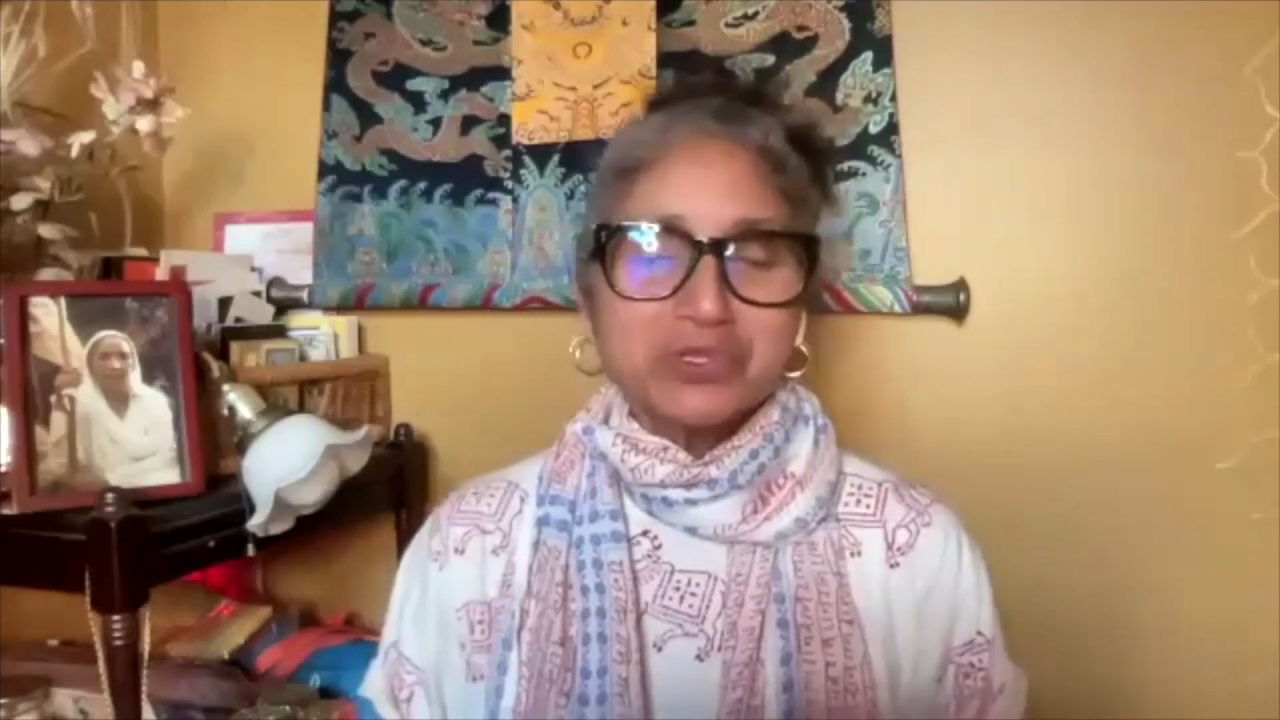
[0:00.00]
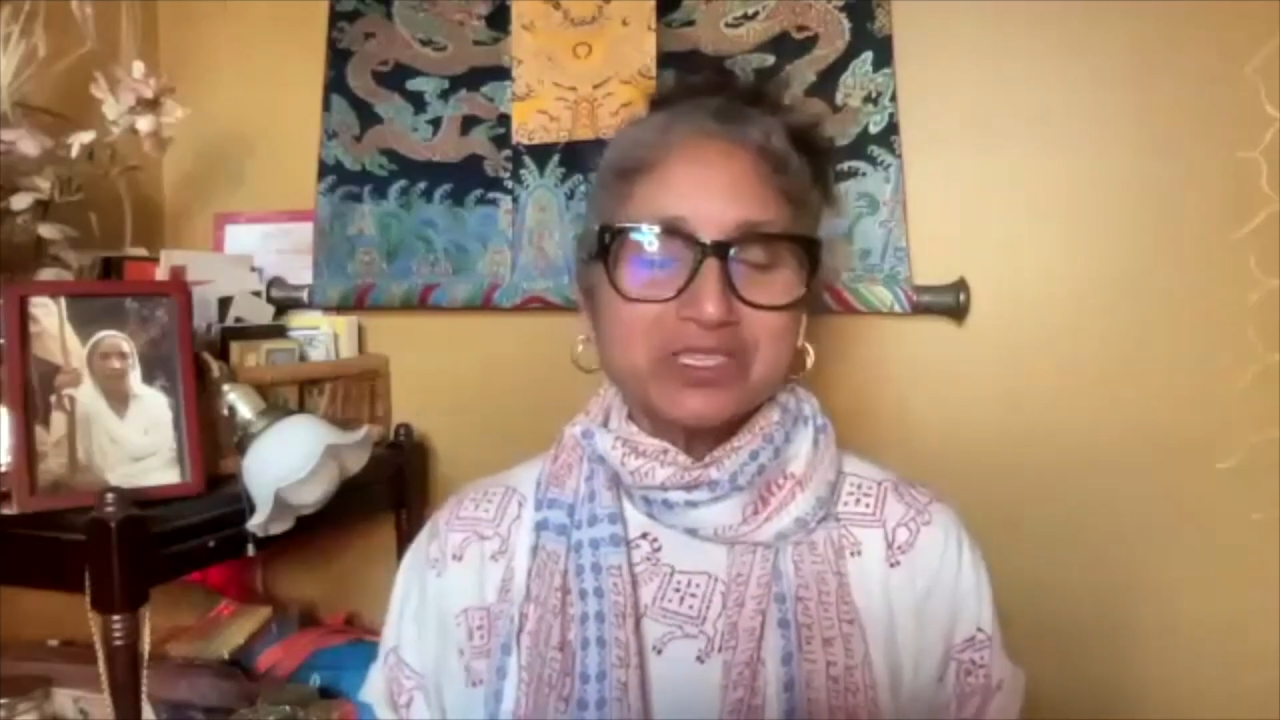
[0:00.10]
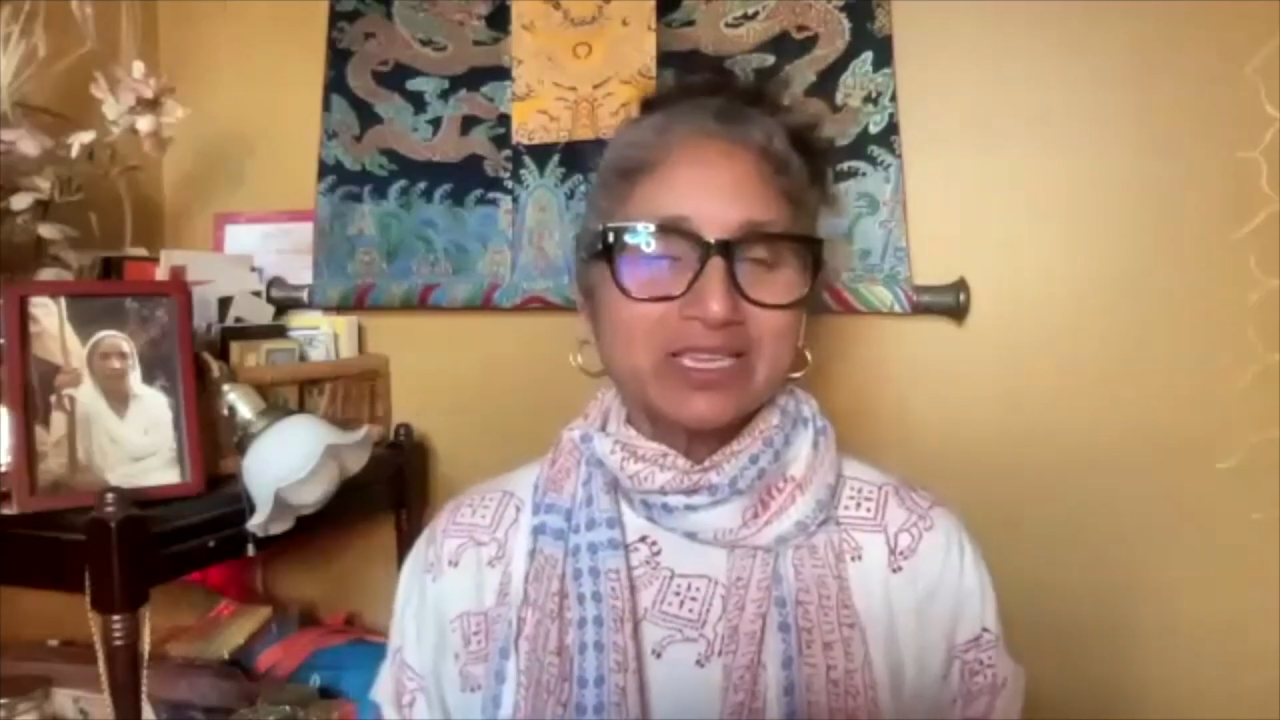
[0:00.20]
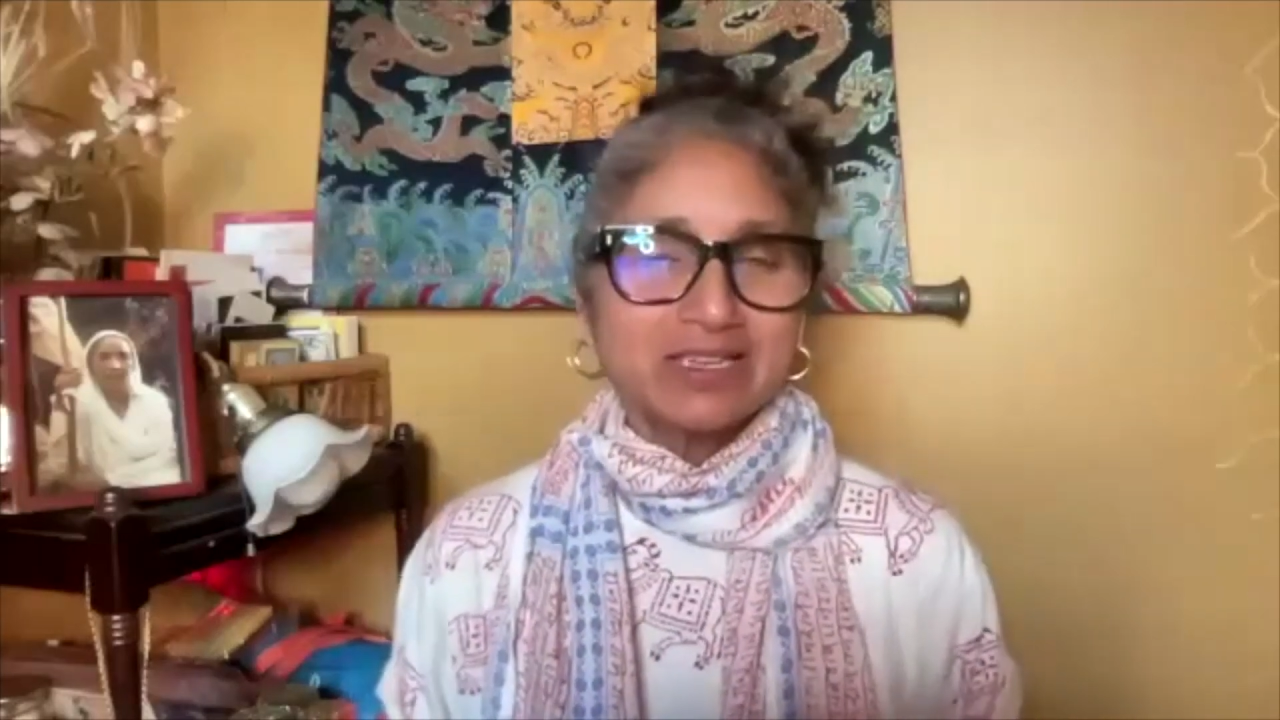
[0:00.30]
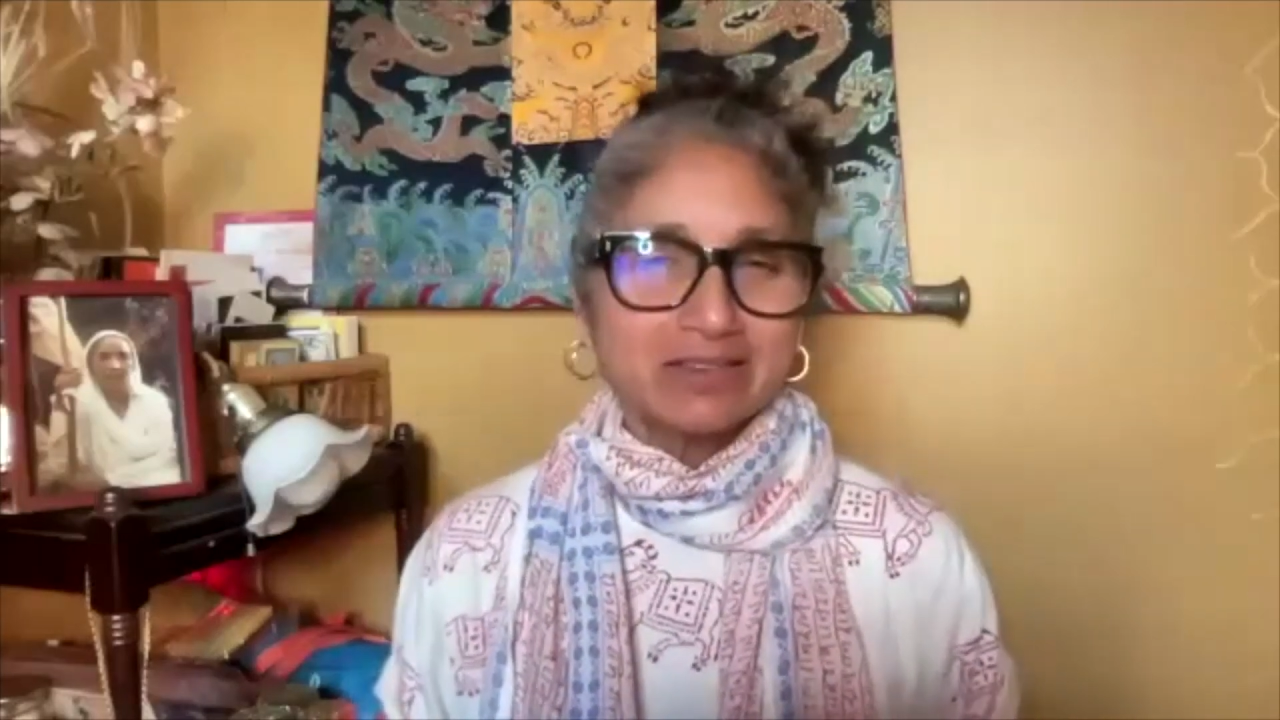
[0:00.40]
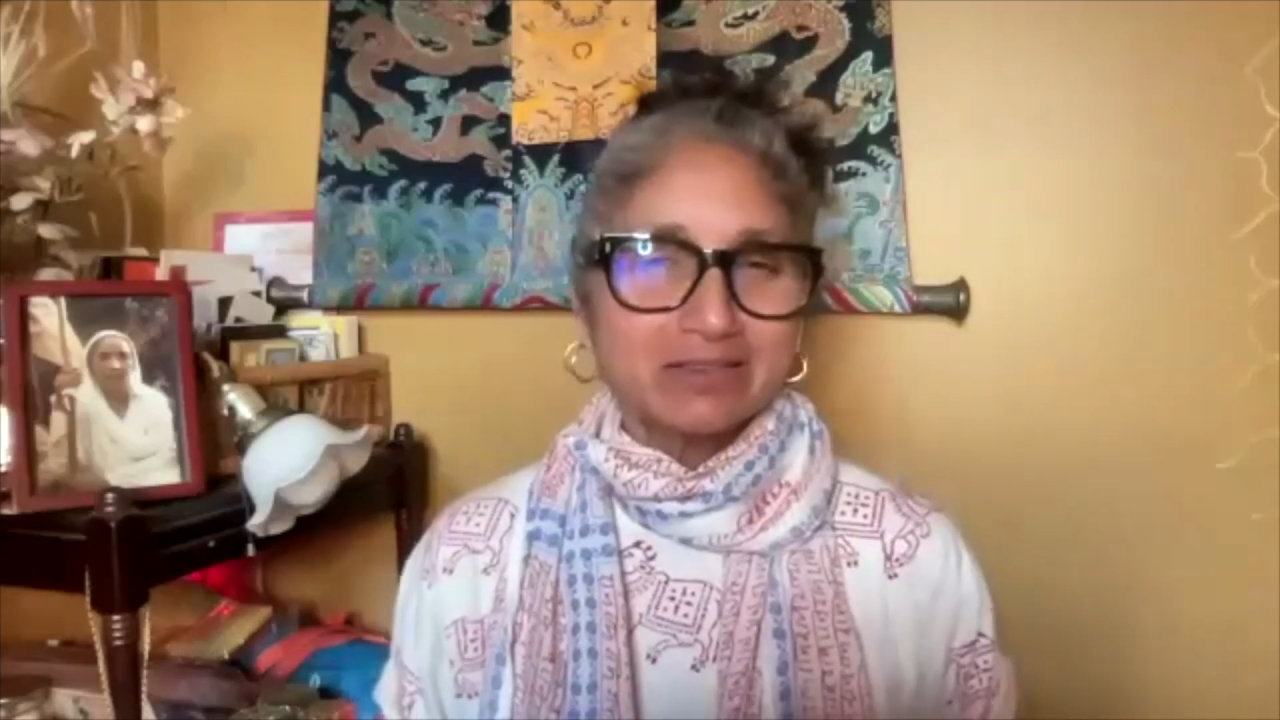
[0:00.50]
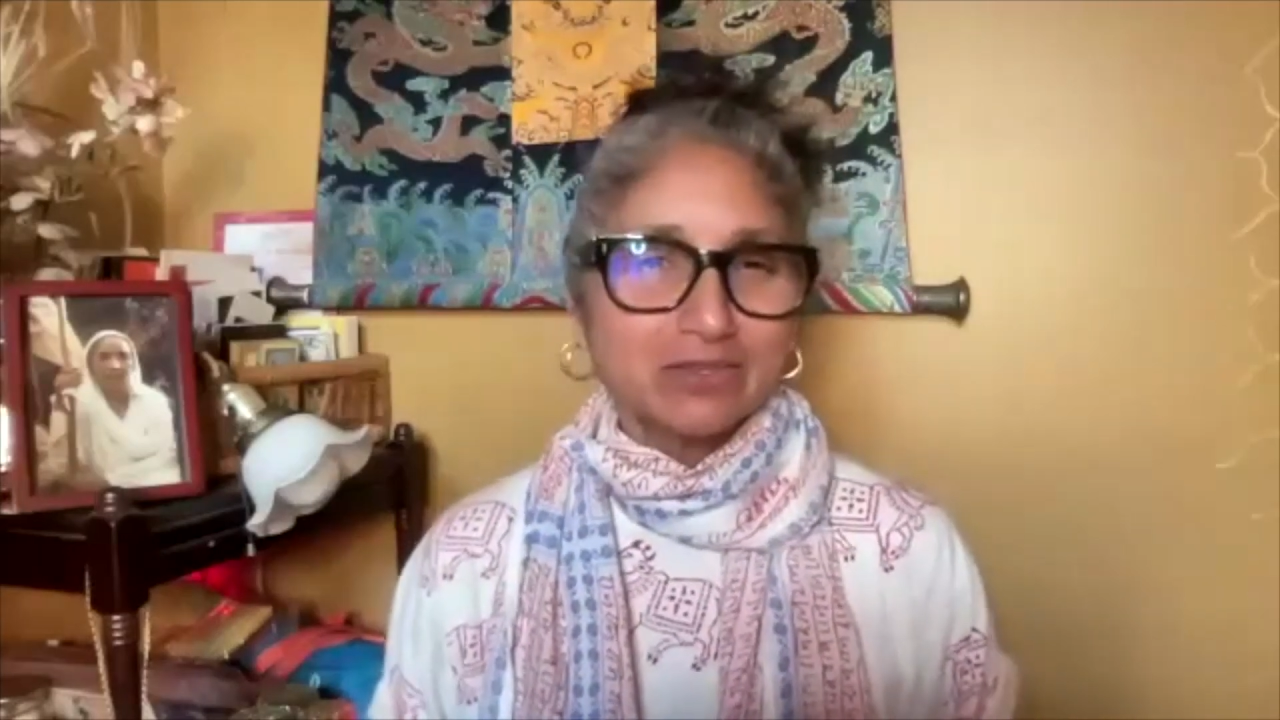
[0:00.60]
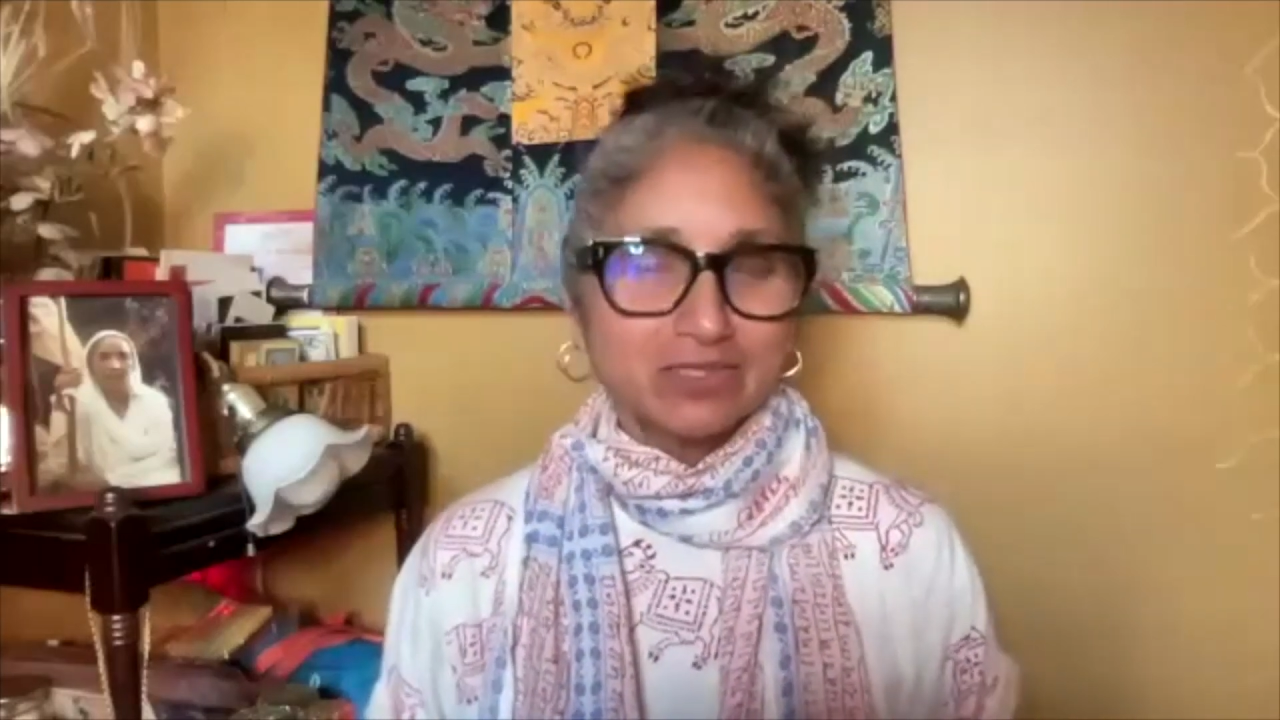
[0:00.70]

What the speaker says: would you say